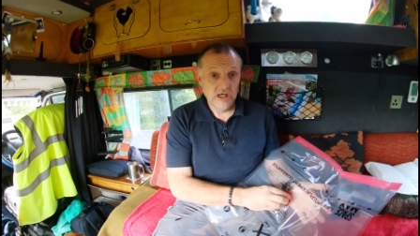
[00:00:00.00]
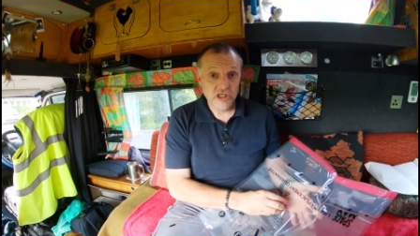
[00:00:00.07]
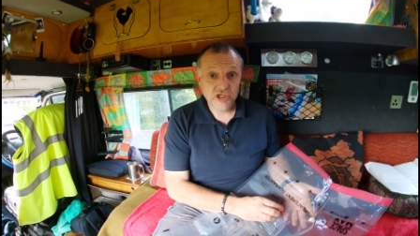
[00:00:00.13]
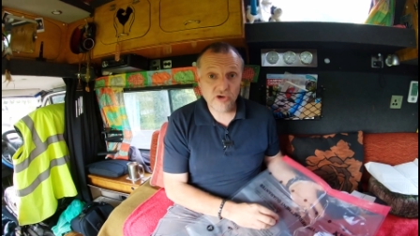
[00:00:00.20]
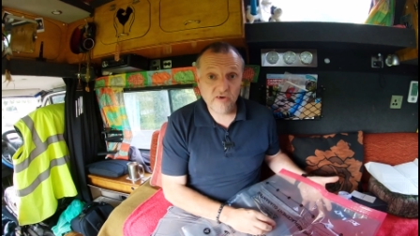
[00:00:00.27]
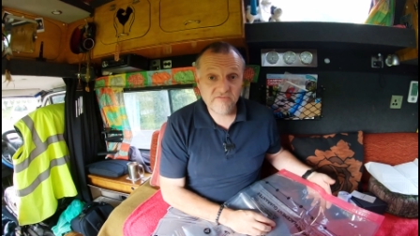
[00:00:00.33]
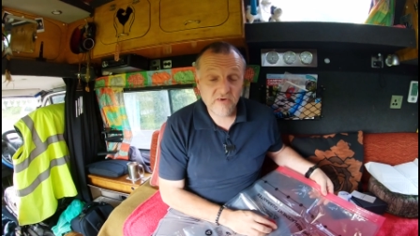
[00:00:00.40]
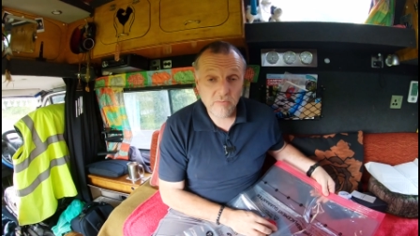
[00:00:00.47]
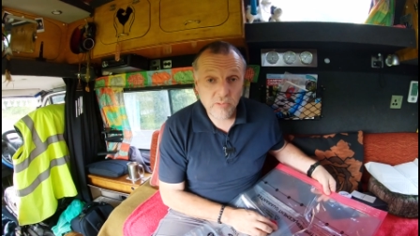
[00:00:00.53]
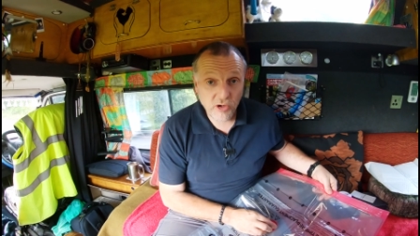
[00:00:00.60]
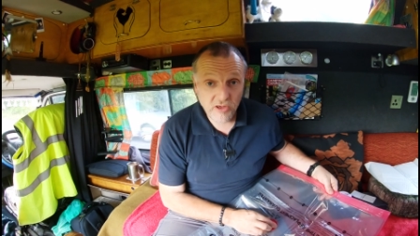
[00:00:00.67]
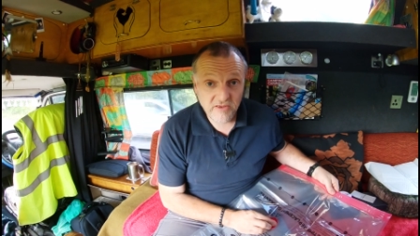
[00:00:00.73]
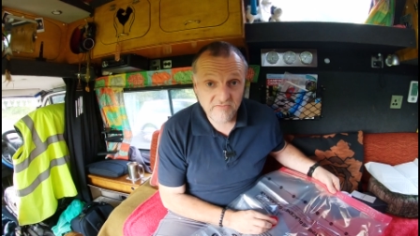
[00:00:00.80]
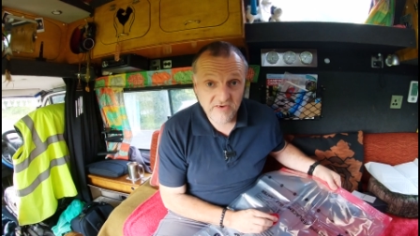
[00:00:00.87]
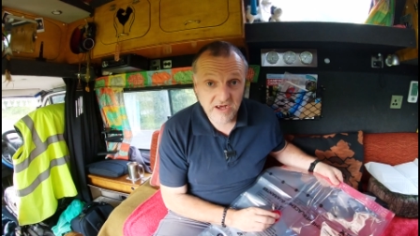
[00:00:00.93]
So if I
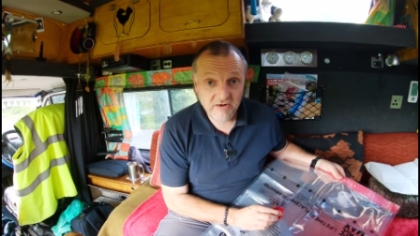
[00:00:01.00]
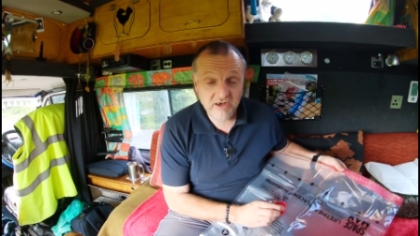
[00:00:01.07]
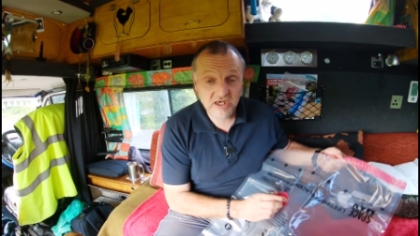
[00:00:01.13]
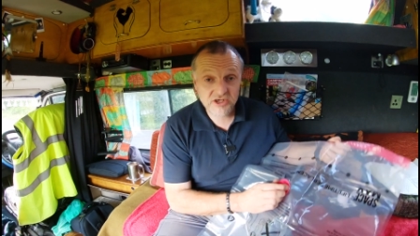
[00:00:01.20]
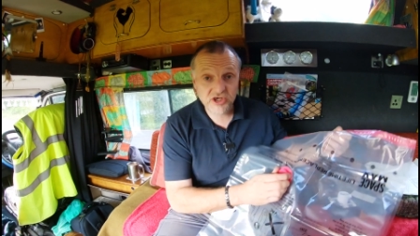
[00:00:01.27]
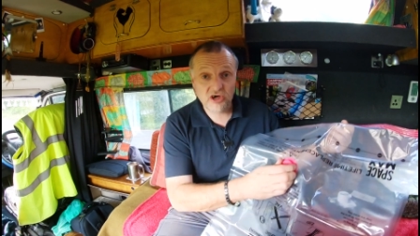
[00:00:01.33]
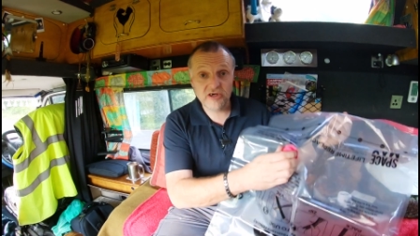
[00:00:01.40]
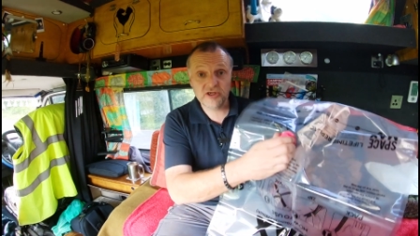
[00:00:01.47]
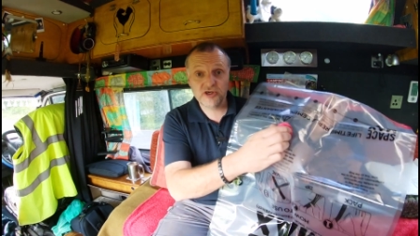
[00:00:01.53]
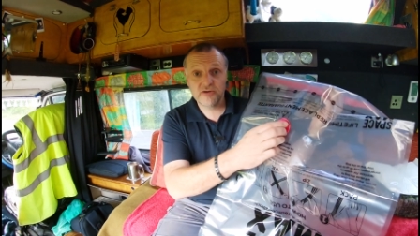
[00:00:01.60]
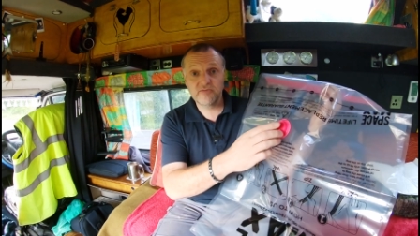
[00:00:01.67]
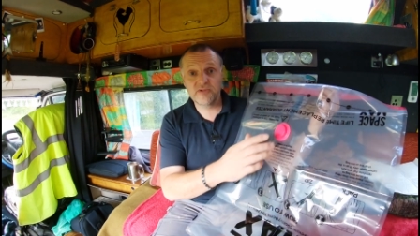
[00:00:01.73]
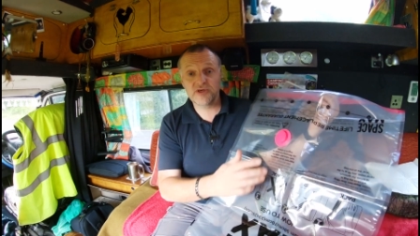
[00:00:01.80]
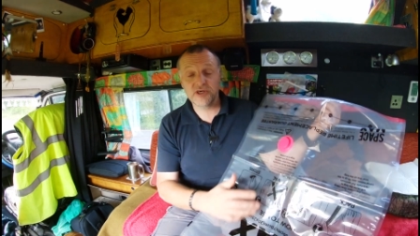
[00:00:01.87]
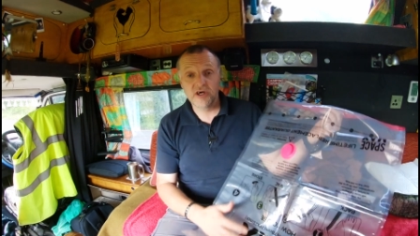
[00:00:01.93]
put the various
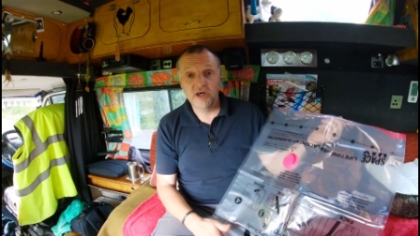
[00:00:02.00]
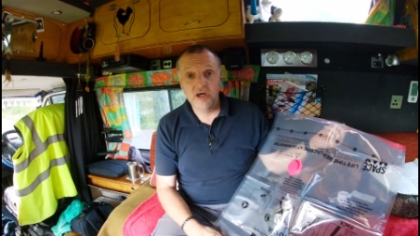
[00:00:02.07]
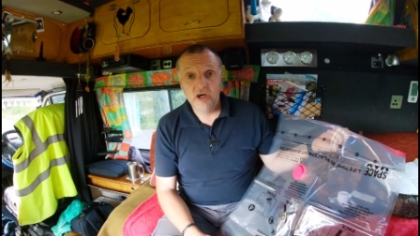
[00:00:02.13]
items